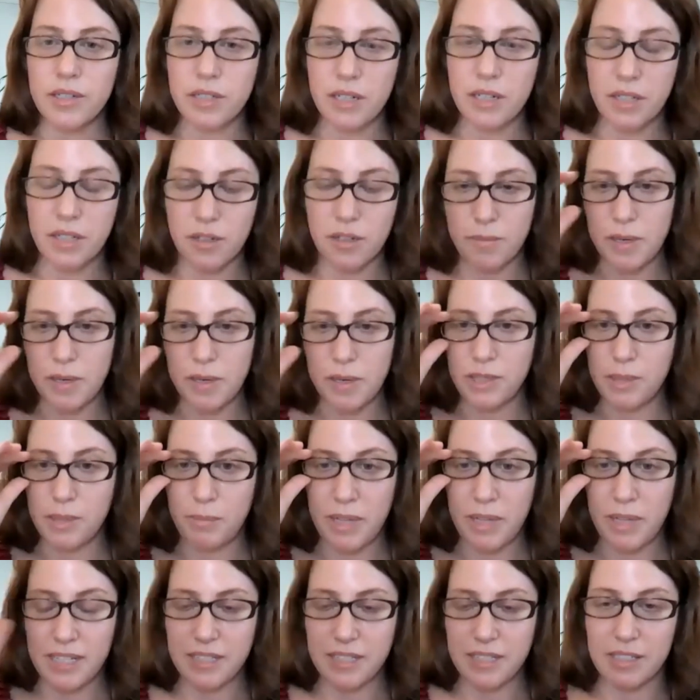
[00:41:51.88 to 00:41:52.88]
another
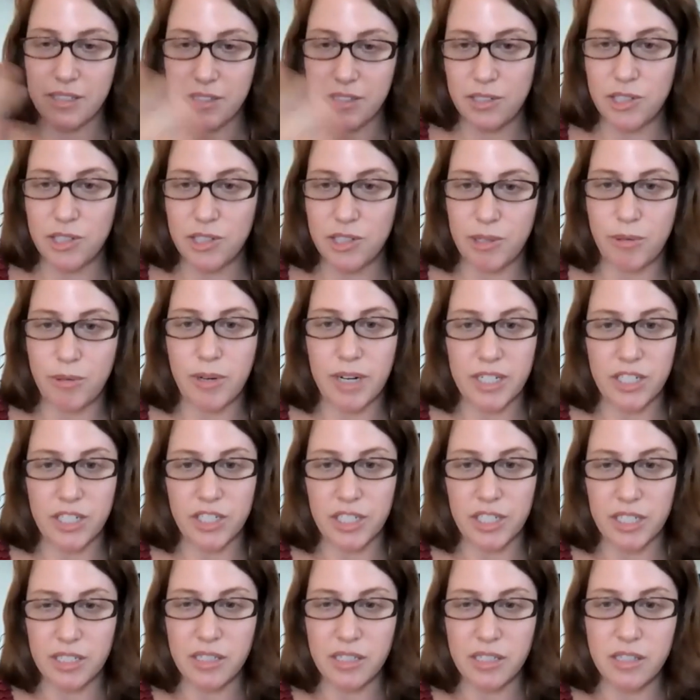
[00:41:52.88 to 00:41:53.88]
post-plastic surgery
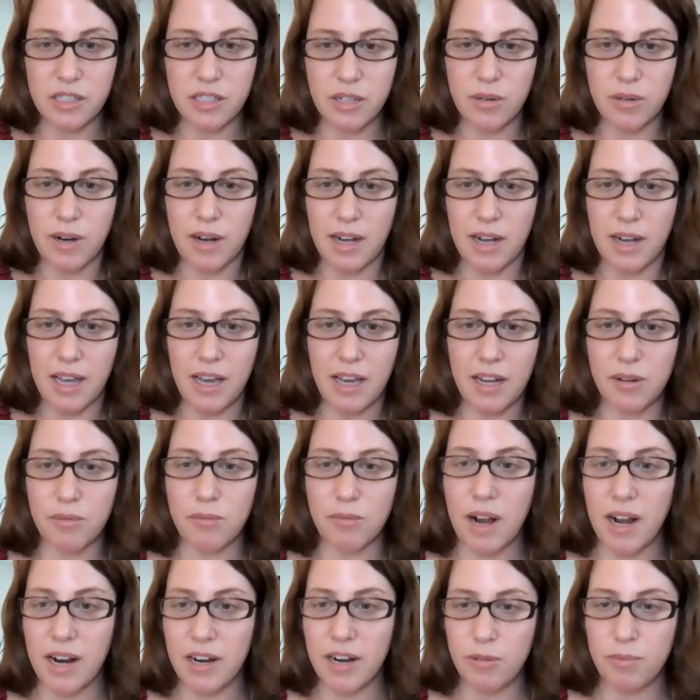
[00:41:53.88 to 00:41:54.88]
question. So I had a
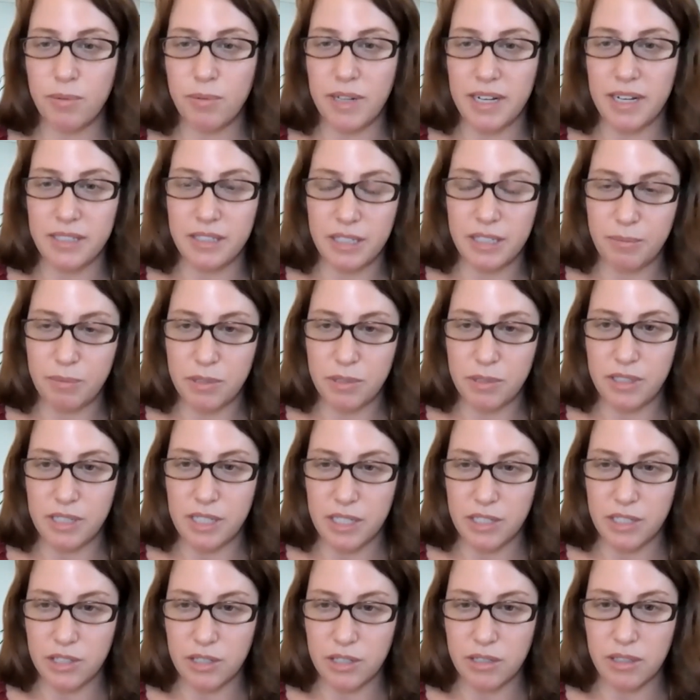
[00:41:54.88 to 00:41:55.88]
rhinoplasty
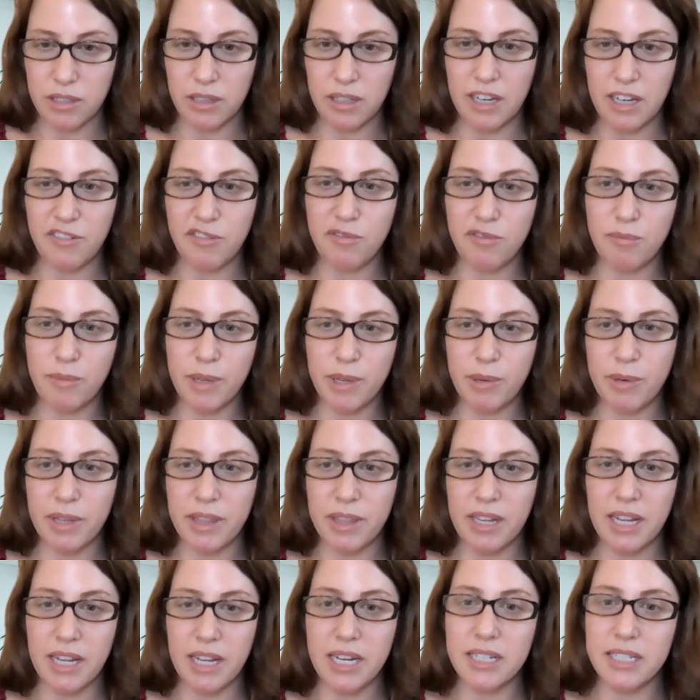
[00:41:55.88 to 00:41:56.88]
procedure that left me with
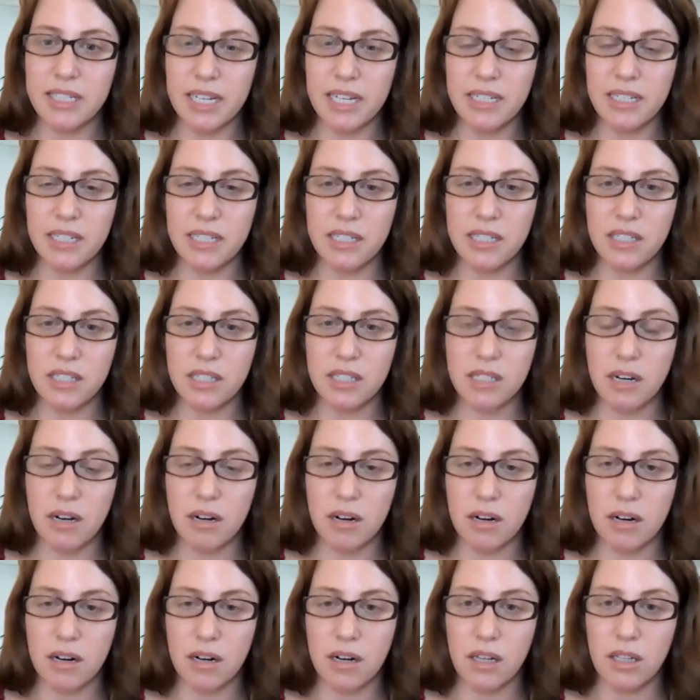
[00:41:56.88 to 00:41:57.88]
an indented
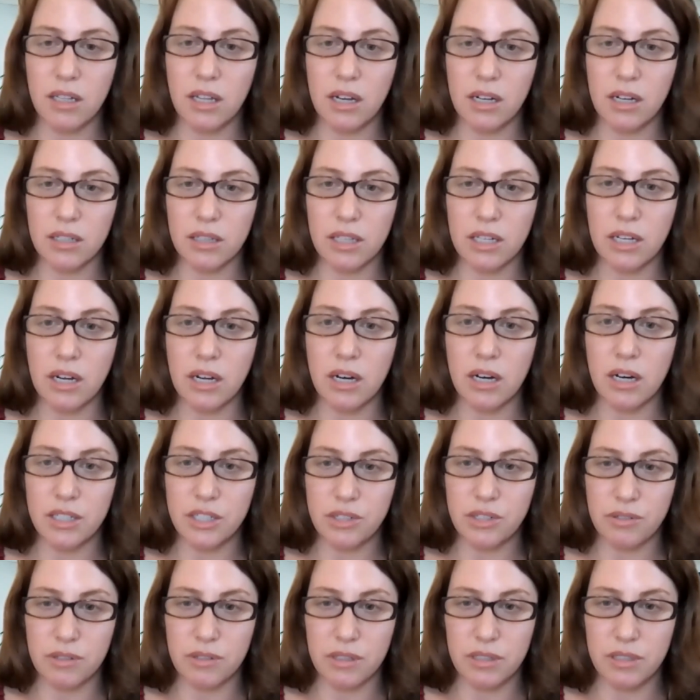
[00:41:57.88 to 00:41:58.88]
scar along the
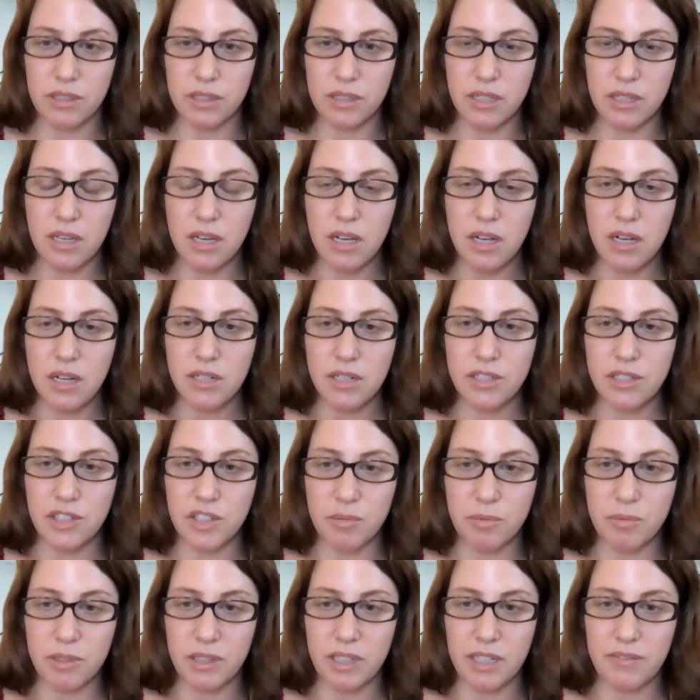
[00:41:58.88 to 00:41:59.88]
nostrils. Do you
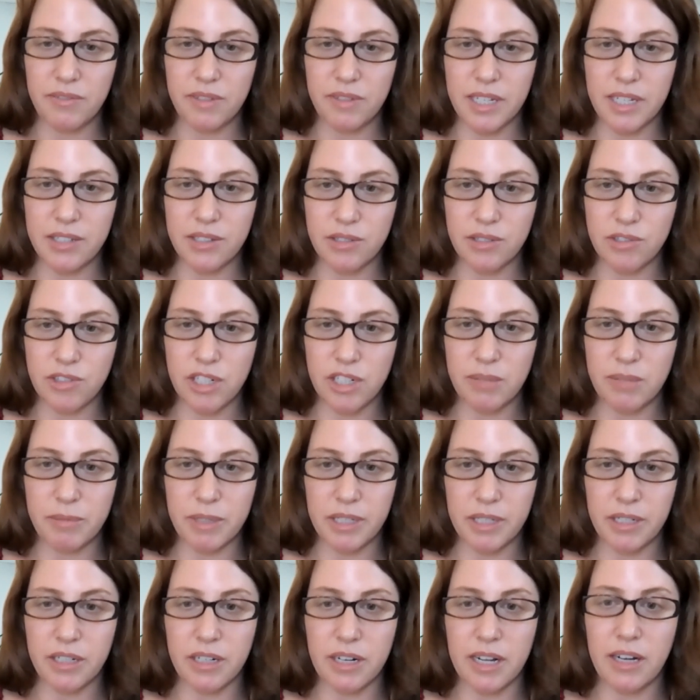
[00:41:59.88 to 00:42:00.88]
believe laser
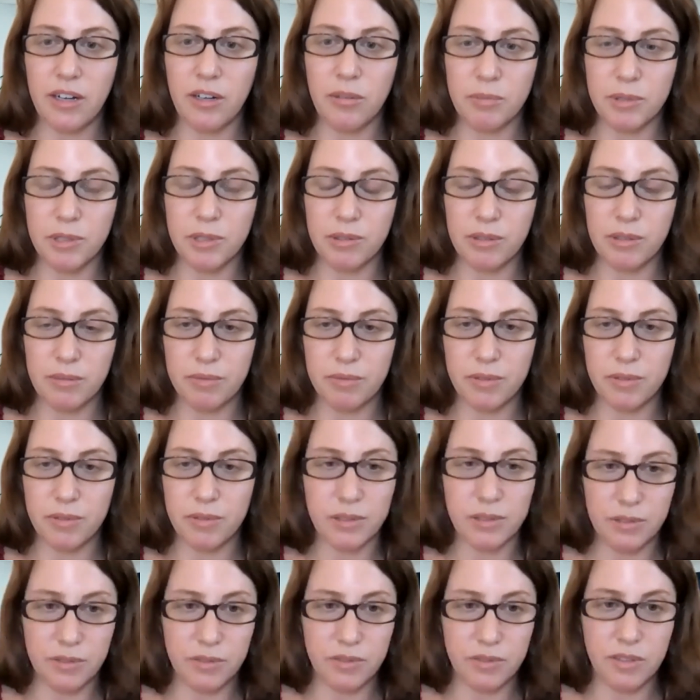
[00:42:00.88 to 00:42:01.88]
treatment could help to
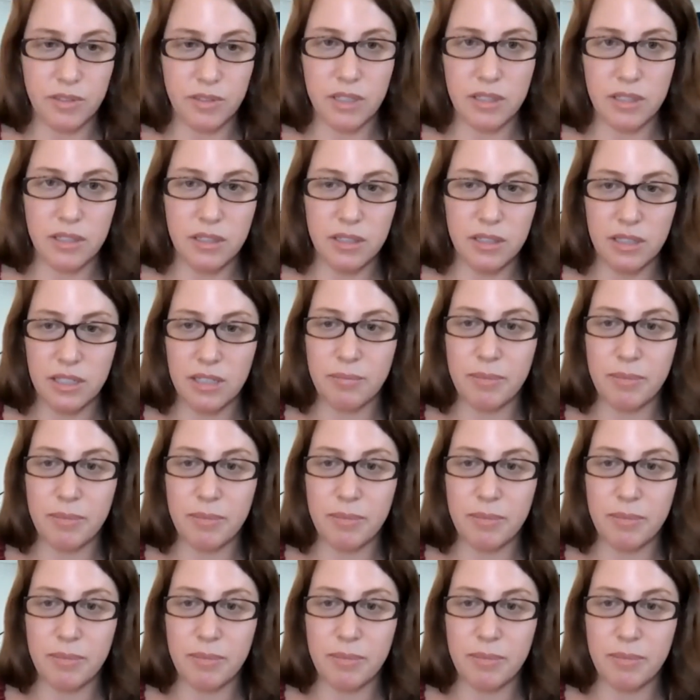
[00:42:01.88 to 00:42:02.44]
improve the